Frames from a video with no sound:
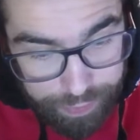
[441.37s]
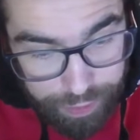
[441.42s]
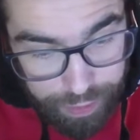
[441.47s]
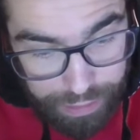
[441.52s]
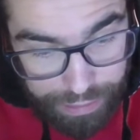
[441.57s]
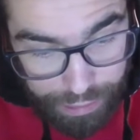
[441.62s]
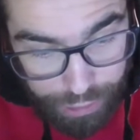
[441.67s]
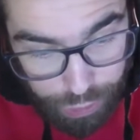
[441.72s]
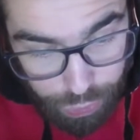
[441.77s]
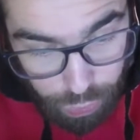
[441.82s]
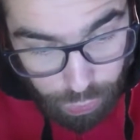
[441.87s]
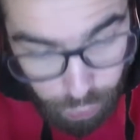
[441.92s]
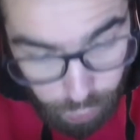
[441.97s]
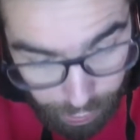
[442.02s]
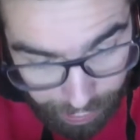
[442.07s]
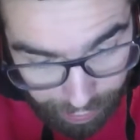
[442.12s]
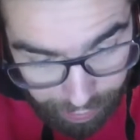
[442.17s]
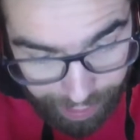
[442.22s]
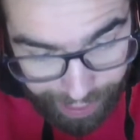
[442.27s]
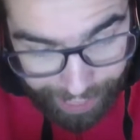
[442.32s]
You
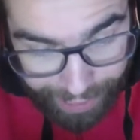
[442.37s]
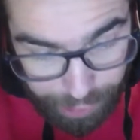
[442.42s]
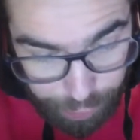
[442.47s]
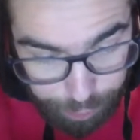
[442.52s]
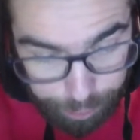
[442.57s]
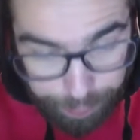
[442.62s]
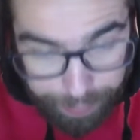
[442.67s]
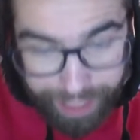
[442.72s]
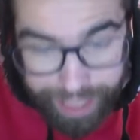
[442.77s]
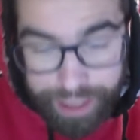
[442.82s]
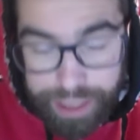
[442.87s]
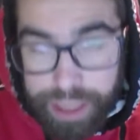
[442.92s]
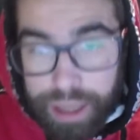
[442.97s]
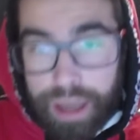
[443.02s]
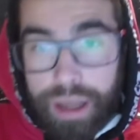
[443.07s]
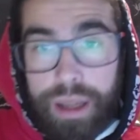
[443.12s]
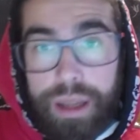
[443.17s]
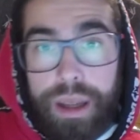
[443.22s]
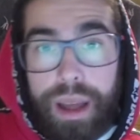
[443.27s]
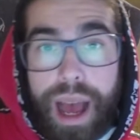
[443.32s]
will express,
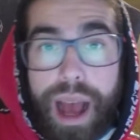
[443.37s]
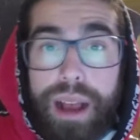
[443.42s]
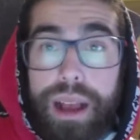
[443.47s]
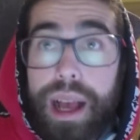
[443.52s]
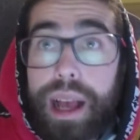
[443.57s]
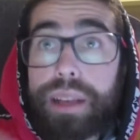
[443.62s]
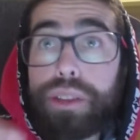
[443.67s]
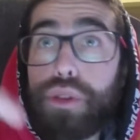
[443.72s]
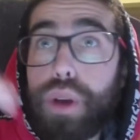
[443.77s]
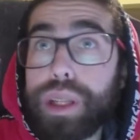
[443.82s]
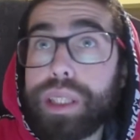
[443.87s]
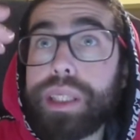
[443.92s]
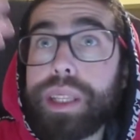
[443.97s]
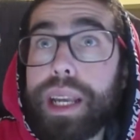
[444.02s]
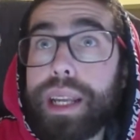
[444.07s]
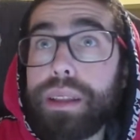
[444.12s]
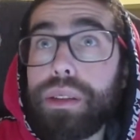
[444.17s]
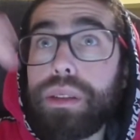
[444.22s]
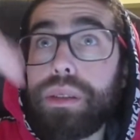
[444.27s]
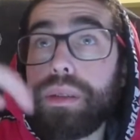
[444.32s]
uh, as you
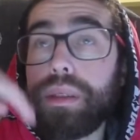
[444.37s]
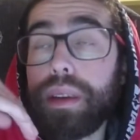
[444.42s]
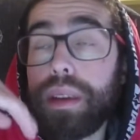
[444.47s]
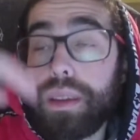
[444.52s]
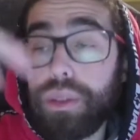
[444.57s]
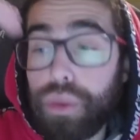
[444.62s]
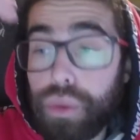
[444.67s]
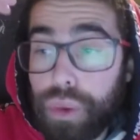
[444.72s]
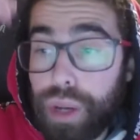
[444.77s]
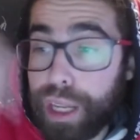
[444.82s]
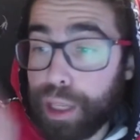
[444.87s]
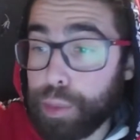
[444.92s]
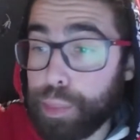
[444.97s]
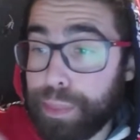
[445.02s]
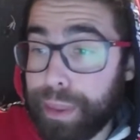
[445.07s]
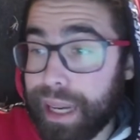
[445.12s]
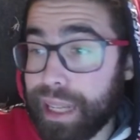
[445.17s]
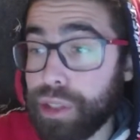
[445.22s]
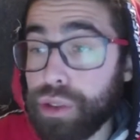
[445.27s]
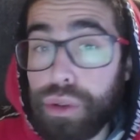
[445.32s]
ascend, you will
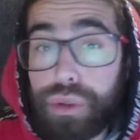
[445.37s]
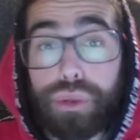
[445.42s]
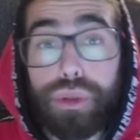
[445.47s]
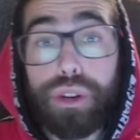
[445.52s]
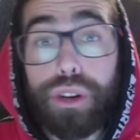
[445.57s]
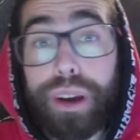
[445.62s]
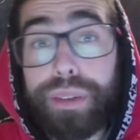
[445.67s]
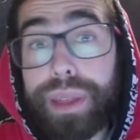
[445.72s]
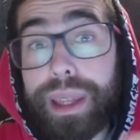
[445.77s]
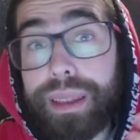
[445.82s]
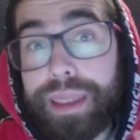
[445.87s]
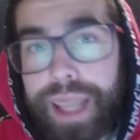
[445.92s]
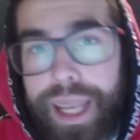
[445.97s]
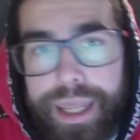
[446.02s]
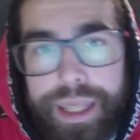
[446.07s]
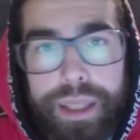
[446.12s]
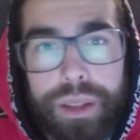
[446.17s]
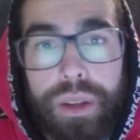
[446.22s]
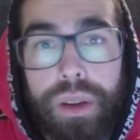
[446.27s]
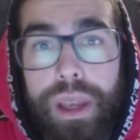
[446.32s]
express your true
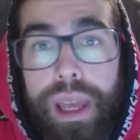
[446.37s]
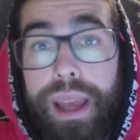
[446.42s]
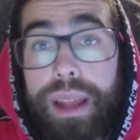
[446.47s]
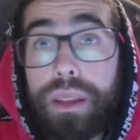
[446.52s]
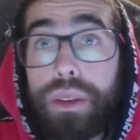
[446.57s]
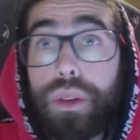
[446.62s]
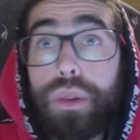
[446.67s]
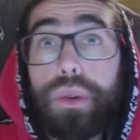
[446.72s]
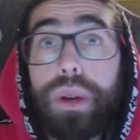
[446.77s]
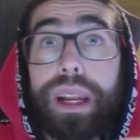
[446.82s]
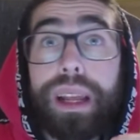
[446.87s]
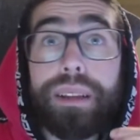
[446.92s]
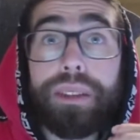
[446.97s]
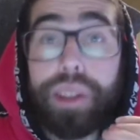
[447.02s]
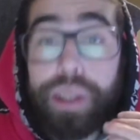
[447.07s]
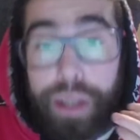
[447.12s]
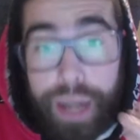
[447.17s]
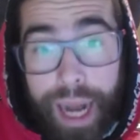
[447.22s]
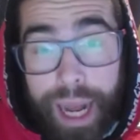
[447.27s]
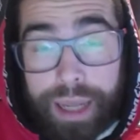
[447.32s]
authenticity, okay, and you will
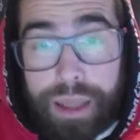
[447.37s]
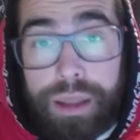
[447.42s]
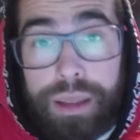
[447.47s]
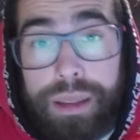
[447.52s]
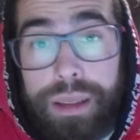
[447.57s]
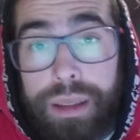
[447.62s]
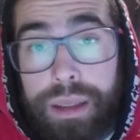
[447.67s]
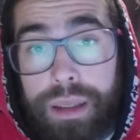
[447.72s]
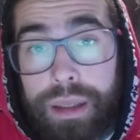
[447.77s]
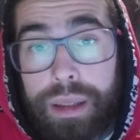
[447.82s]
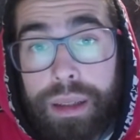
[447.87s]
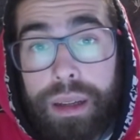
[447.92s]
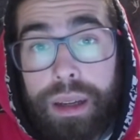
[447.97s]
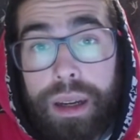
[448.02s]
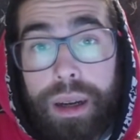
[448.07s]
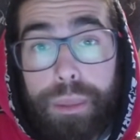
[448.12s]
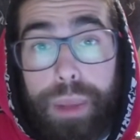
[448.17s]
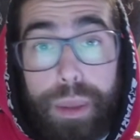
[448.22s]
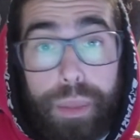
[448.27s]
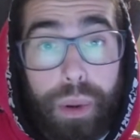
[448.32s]
attract
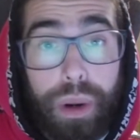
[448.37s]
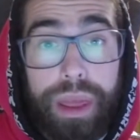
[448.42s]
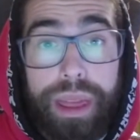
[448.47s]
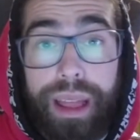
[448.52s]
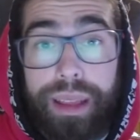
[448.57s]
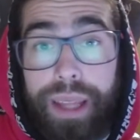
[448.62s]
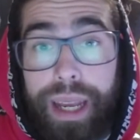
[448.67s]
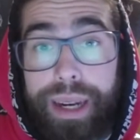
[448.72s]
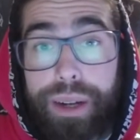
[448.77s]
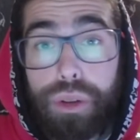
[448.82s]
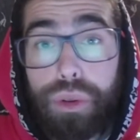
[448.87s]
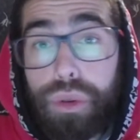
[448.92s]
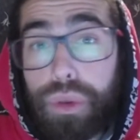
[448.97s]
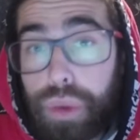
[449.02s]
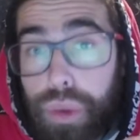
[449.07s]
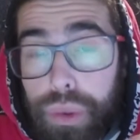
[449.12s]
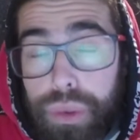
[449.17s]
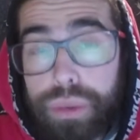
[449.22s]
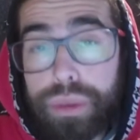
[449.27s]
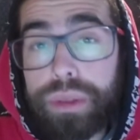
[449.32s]
people that are
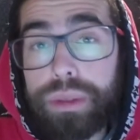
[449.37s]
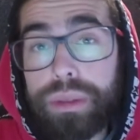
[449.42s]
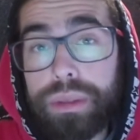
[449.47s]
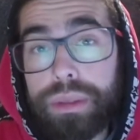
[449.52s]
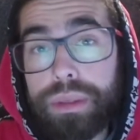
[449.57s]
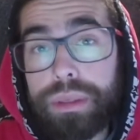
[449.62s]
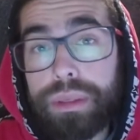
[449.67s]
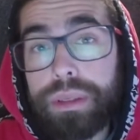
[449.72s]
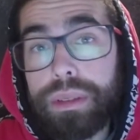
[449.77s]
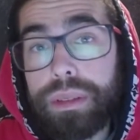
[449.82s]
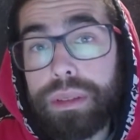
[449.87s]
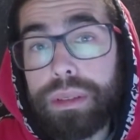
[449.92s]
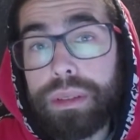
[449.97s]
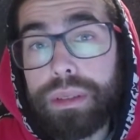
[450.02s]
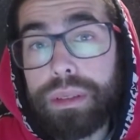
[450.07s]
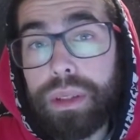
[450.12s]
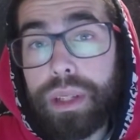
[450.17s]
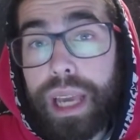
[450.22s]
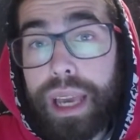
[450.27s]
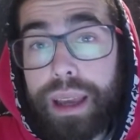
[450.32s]
true,
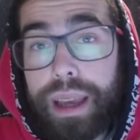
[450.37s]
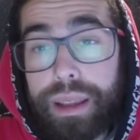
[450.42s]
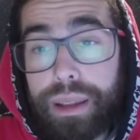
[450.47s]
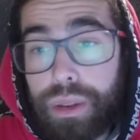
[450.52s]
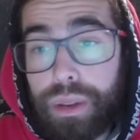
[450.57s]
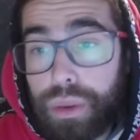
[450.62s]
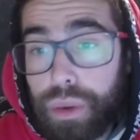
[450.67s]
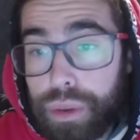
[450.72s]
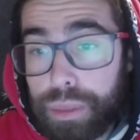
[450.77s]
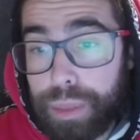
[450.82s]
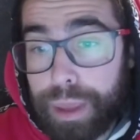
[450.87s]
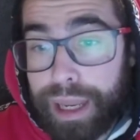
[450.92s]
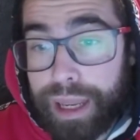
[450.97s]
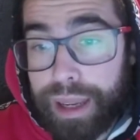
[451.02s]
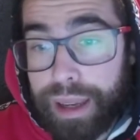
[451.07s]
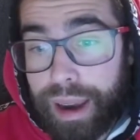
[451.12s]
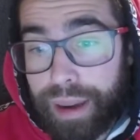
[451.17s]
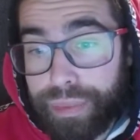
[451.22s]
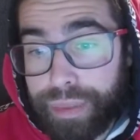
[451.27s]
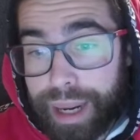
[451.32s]
okay, and you won't
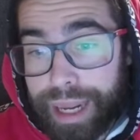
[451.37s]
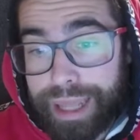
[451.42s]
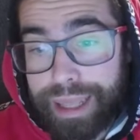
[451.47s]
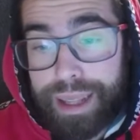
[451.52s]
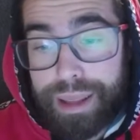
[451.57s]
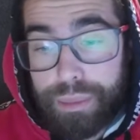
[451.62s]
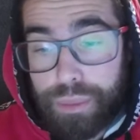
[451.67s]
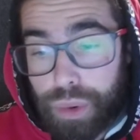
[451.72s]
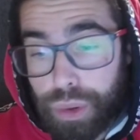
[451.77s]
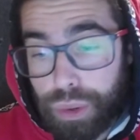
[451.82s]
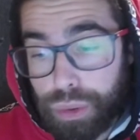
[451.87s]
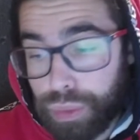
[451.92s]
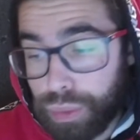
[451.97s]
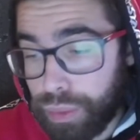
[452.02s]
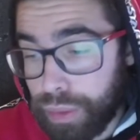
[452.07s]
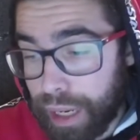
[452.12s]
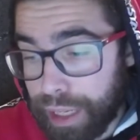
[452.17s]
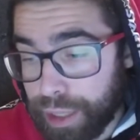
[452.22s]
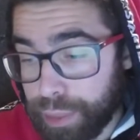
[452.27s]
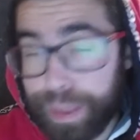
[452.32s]
be afraid anymore
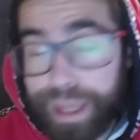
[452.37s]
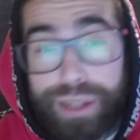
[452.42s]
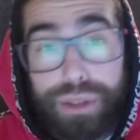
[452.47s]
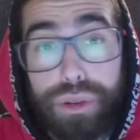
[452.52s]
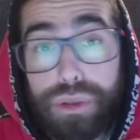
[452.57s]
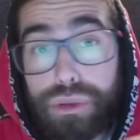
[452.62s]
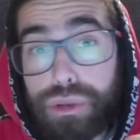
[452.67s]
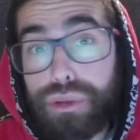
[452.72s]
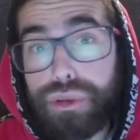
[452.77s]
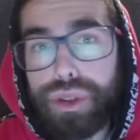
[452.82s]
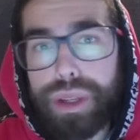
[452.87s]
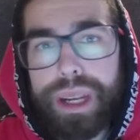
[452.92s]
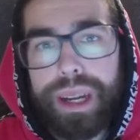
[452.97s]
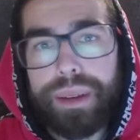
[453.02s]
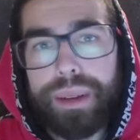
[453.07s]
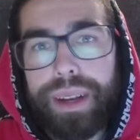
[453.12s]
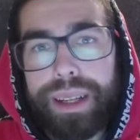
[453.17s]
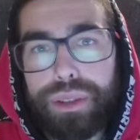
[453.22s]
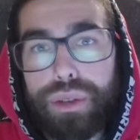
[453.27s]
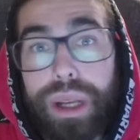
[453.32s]
to express your true
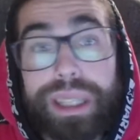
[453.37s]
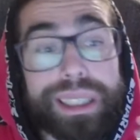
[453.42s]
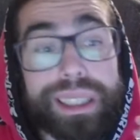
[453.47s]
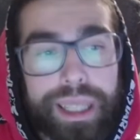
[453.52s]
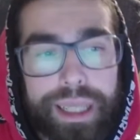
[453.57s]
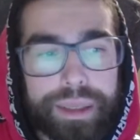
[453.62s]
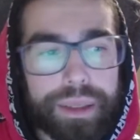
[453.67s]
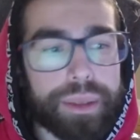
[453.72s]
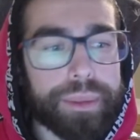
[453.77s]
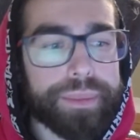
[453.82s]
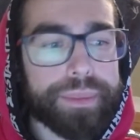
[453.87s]
self as you ascend.